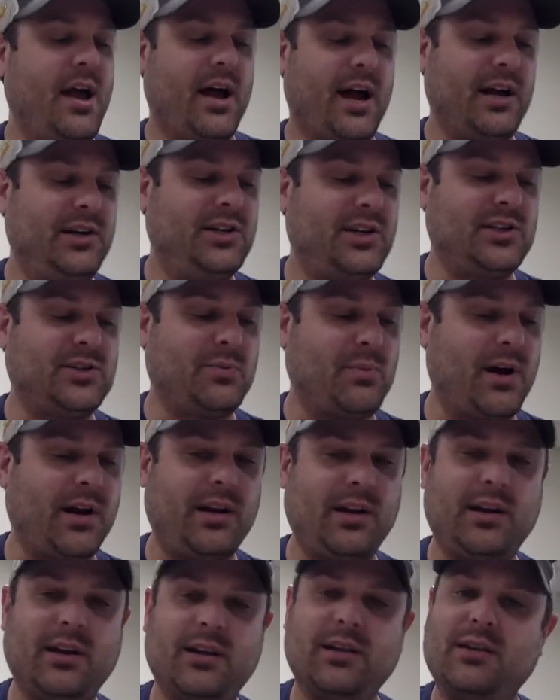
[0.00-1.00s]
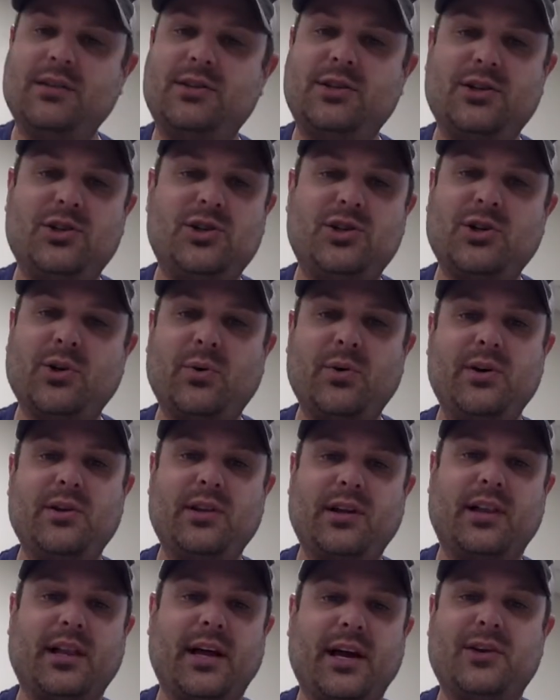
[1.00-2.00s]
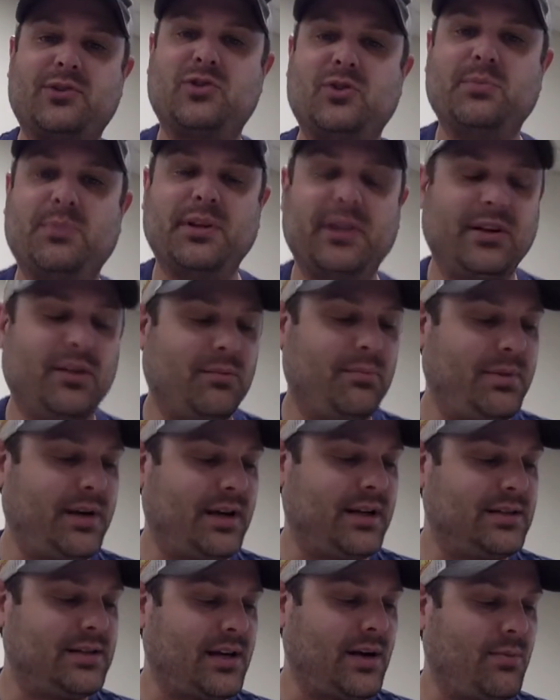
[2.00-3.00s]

I just wanted to, to show you the classroom a little bit.